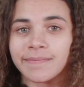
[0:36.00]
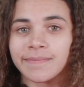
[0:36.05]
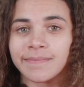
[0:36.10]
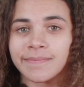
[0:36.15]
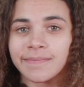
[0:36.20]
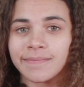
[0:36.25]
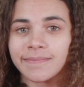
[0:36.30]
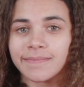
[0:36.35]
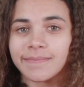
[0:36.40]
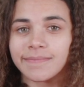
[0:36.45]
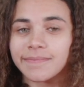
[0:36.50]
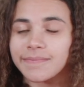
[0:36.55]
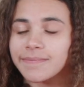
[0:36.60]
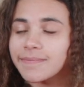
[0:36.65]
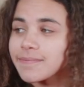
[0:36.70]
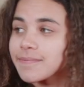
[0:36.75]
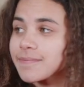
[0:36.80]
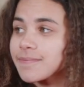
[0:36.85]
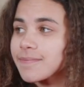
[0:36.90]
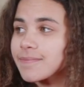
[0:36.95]

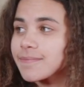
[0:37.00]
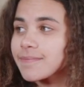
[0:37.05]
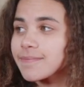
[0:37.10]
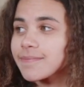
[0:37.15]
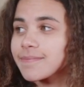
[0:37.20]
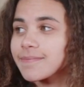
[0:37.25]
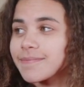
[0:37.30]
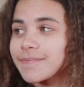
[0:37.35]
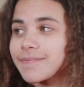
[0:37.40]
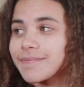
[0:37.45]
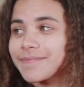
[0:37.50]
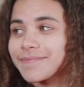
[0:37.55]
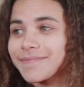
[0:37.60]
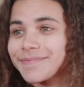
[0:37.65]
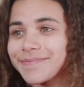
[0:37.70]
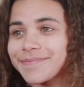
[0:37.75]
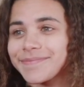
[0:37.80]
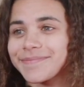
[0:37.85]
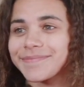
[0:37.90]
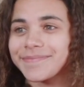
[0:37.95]

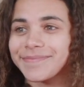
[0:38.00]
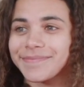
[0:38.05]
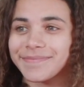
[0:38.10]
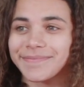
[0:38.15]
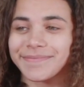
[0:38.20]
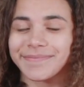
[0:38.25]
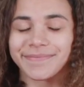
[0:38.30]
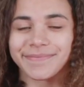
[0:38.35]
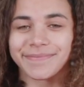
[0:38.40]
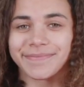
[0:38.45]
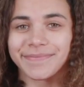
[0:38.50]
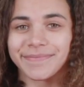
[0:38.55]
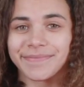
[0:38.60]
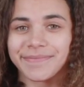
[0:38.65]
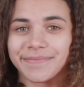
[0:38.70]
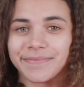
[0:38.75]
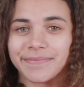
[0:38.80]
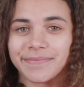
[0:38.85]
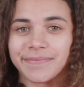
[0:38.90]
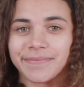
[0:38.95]

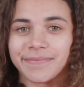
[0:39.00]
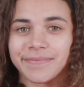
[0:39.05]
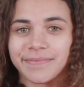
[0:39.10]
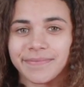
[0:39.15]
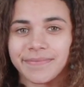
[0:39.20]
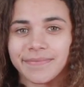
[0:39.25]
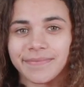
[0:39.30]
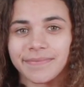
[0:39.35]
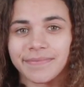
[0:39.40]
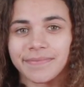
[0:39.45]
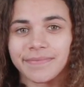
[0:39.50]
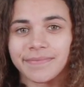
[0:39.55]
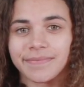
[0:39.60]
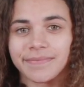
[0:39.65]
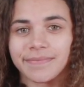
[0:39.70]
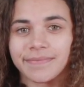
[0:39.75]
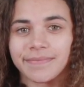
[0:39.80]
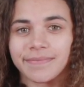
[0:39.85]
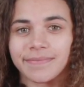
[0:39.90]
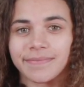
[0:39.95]

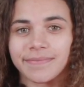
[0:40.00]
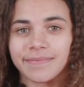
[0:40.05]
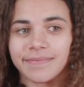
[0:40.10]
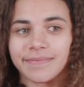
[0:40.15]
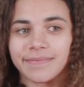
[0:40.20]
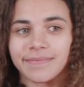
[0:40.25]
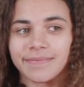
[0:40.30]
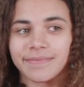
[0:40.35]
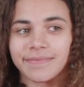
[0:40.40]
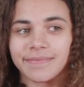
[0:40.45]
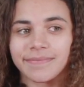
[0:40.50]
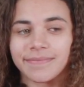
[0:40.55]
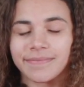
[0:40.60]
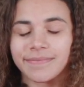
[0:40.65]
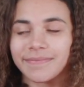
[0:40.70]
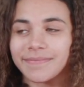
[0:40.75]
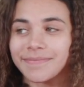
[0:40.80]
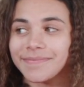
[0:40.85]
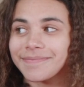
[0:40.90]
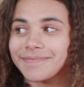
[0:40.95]

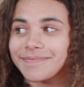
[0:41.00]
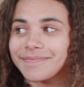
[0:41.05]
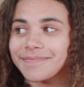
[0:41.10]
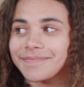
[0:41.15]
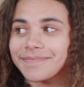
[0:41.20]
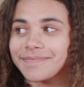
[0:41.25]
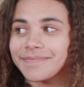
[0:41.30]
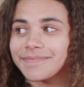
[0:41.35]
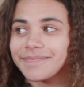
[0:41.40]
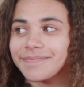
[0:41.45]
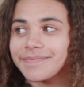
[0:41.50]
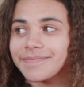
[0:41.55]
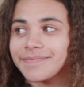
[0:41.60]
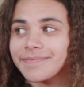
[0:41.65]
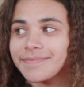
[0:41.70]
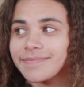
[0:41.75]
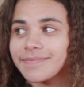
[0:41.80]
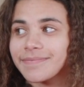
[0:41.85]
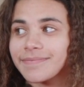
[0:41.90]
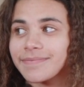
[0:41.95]

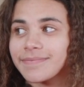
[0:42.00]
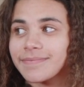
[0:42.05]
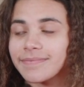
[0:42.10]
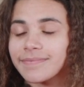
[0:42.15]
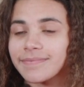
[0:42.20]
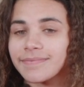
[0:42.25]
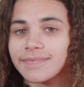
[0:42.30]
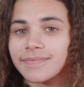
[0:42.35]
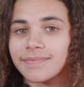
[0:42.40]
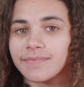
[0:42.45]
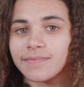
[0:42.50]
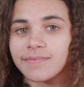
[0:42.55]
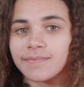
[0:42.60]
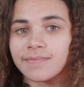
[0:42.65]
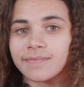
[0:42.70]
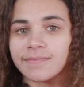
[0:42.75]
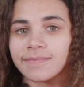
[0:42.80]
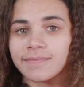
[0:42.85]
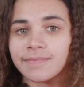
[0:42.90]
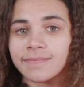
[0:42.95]

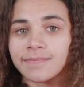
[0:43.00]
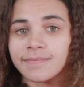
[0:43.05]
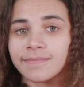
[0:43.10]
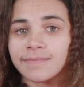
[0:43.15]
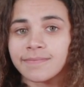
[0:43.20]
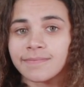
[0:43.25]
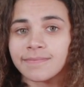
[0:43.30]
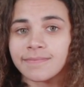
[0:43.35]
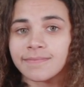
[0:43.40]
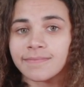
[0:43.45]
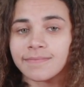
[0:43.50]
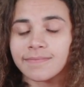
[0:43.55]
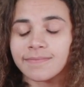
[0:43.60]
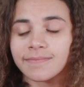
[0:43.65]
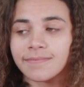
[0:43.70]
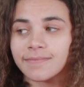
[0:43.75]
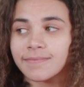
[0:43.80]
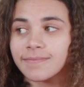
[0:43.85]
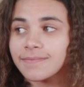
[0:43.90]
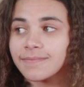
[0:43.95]
This person isn't speaking.